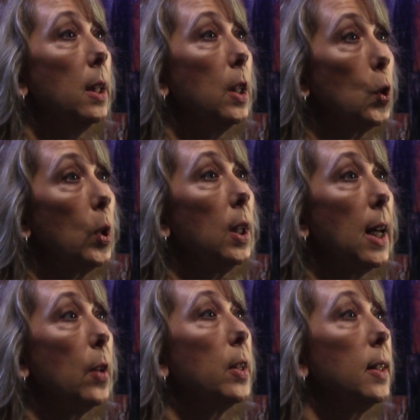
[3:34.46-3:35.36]
This would
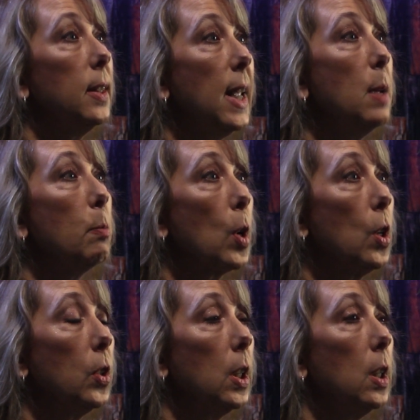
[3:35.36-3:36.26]
allow the same
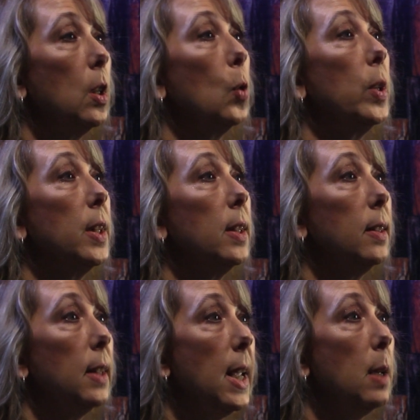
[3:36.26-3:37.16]
person with the
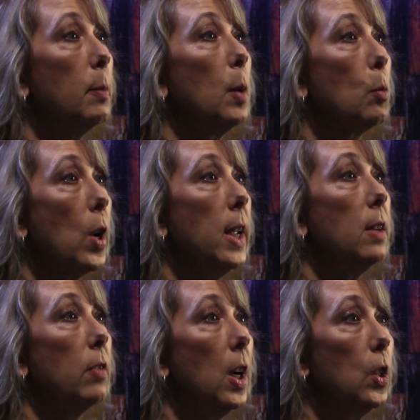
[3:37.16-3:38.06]
same brain
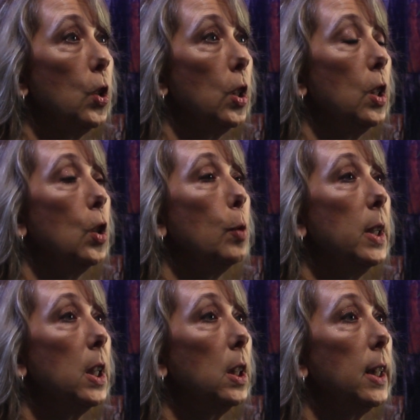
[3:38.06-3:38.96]
function to be
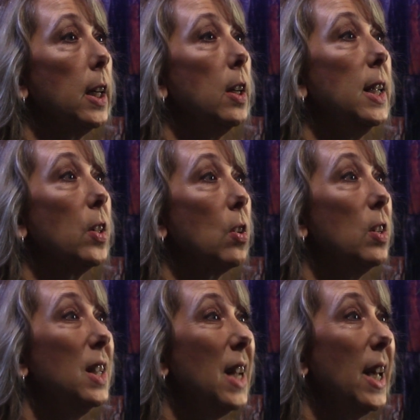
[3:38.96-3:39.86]
declared either
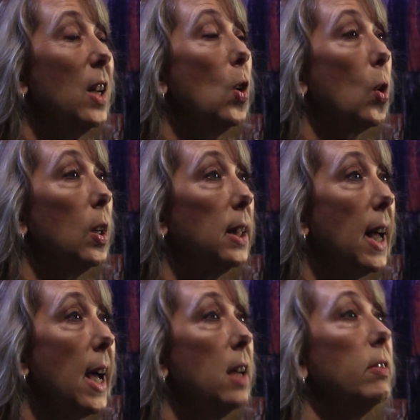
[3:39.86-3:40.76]
dead or
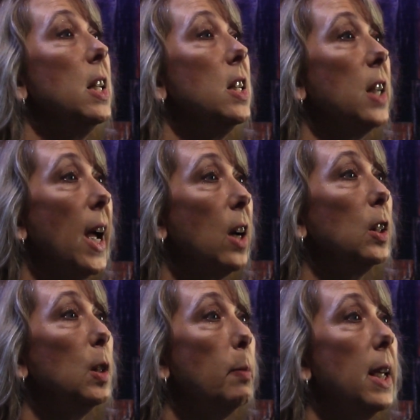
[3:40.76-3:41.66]
alive
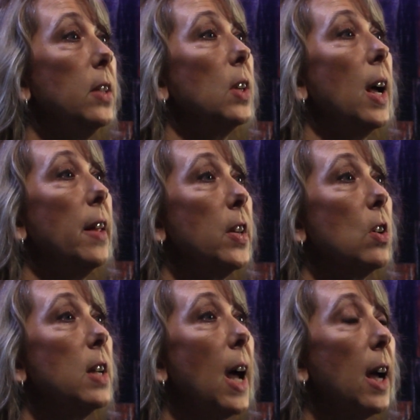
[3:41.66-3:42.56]
entirely based on their
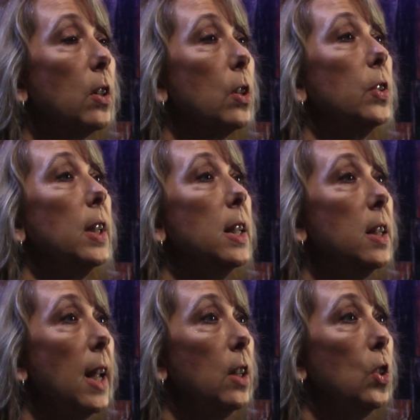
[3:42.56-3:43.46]
doctor's
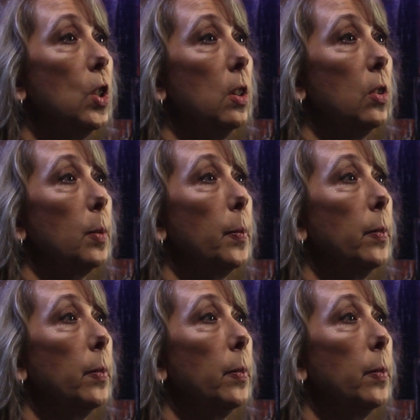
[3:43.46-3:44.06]
intentions.